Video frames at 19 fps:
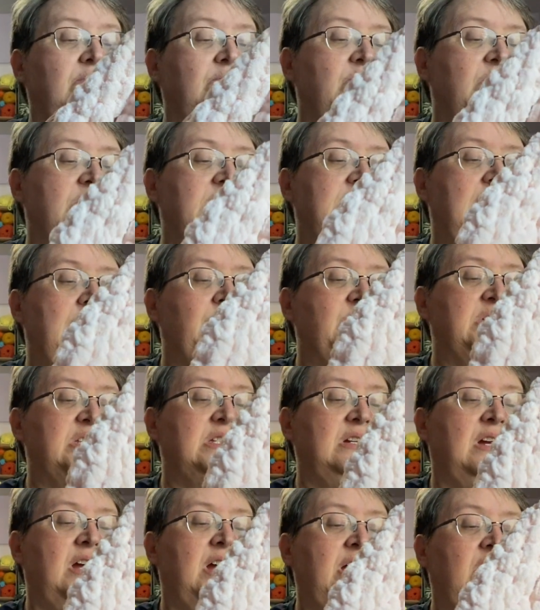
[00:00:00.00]
same
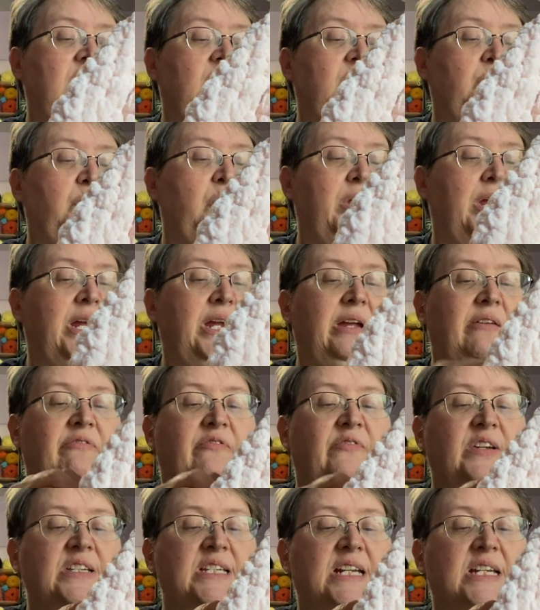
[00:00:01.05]
style. Boy, I have
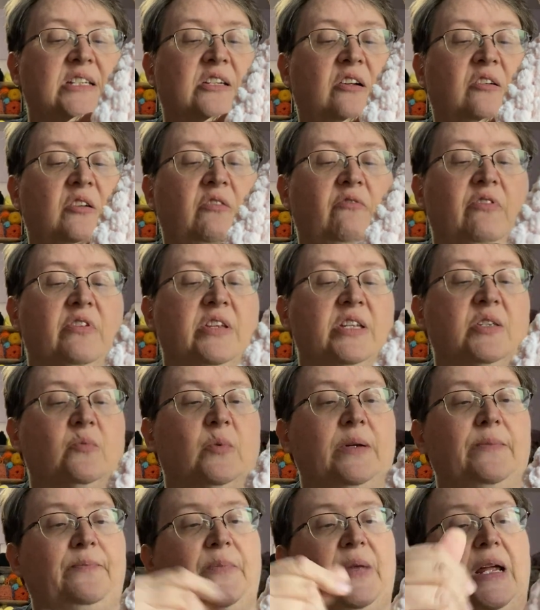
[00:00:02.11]
fuzzies all over this
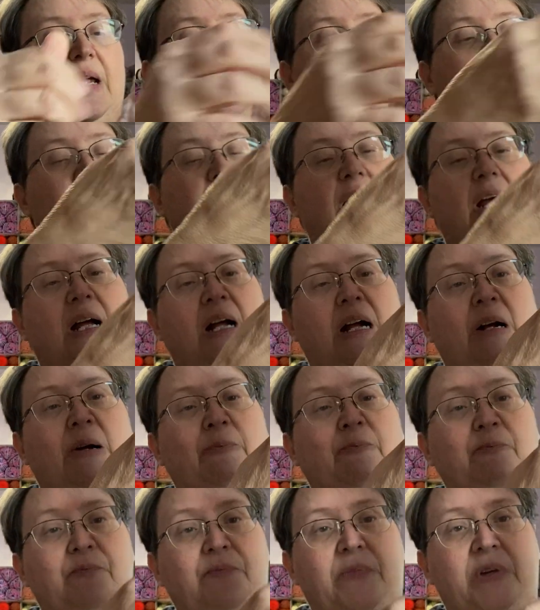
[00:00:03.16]
one.
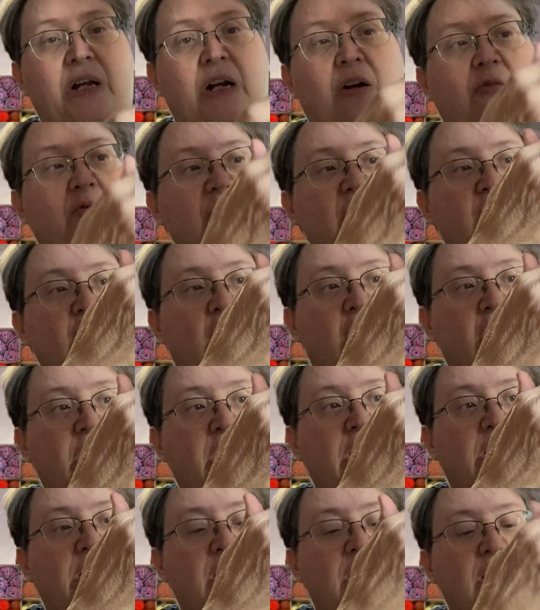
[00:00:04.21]
You know, started
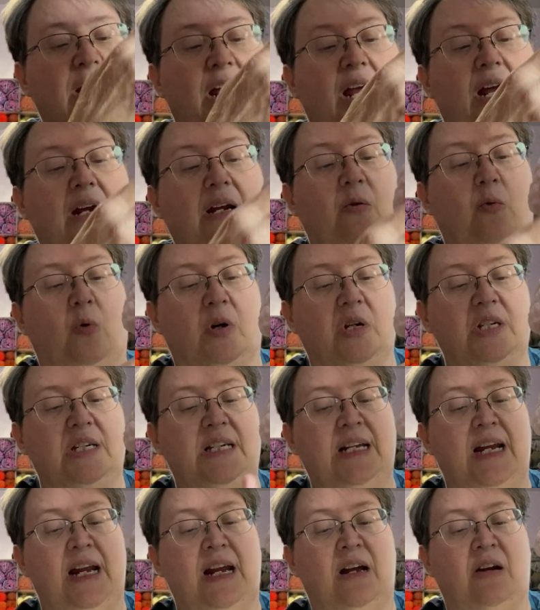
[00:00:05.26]
at the neck, worked
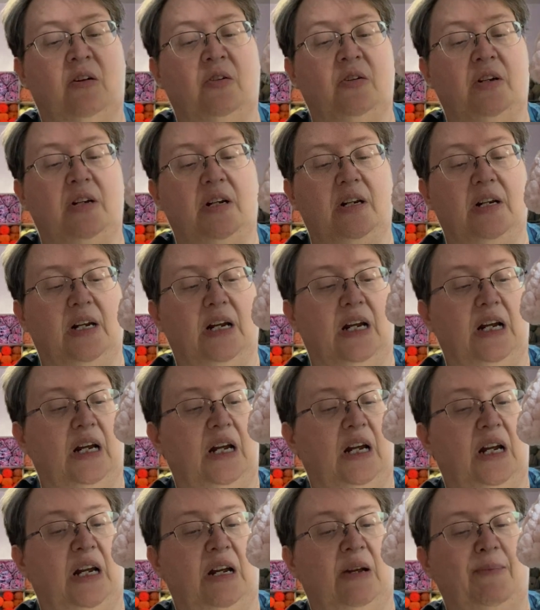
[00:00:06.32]
down.
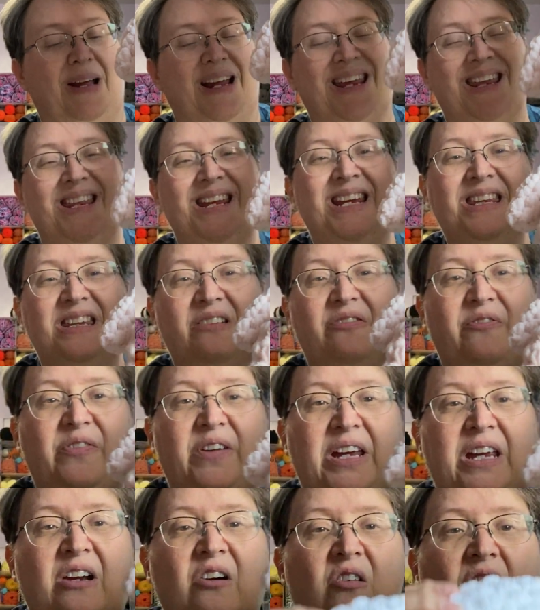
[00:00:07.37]
I think the
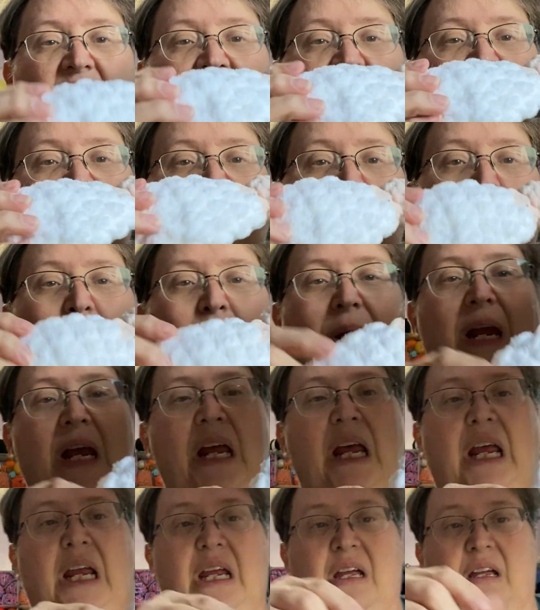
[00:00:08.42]
feet are a little
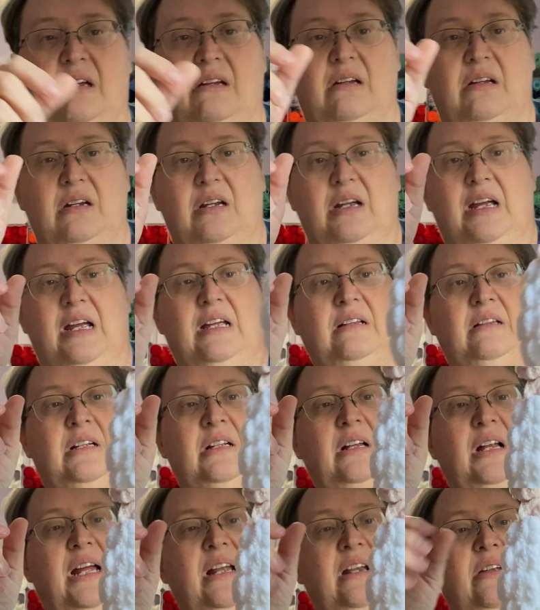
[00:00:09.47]
big, a
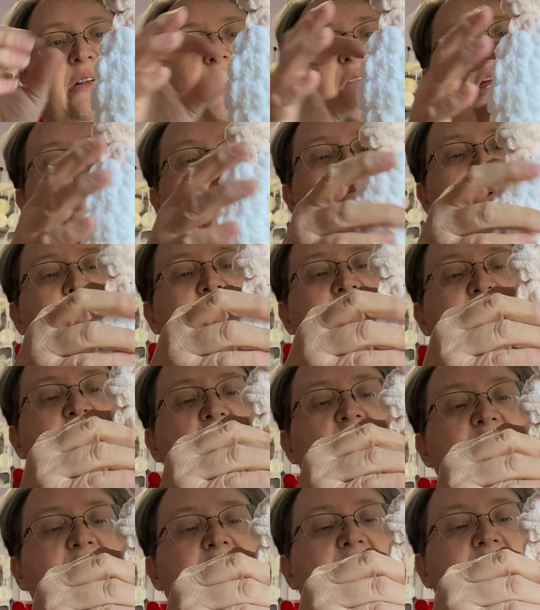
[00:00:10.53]
little out of, but I
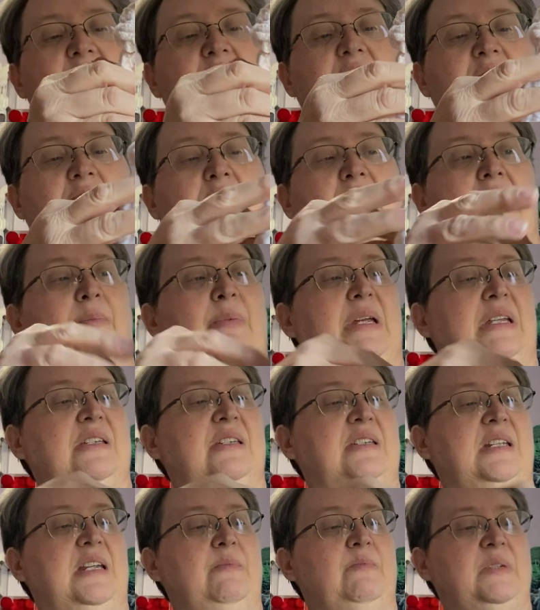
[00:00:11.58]
know that rabbits
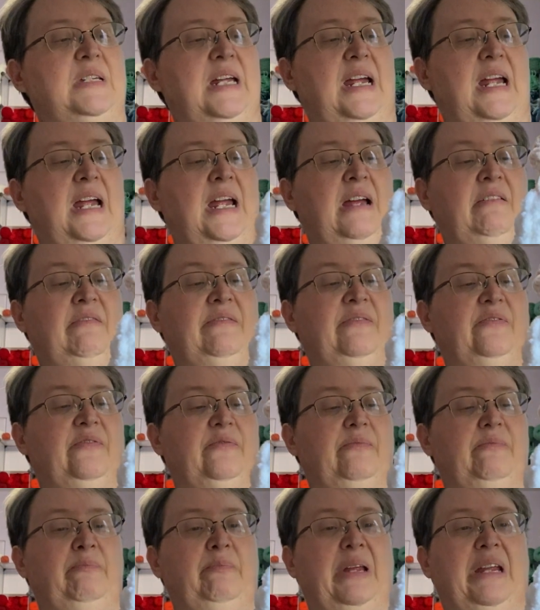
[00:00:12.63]
seem to have
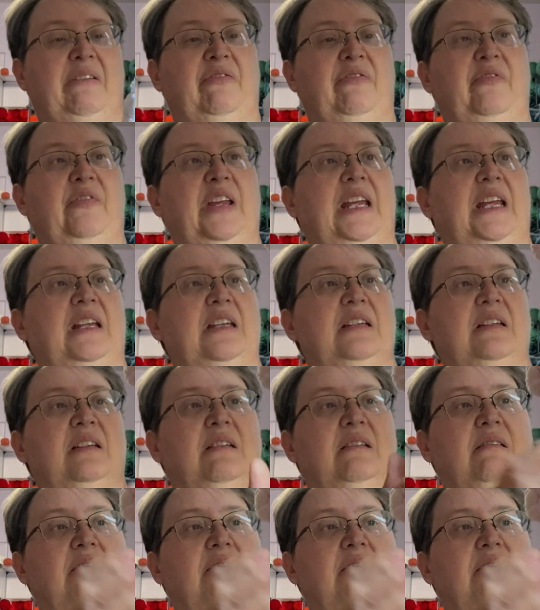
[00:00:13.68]
big feet,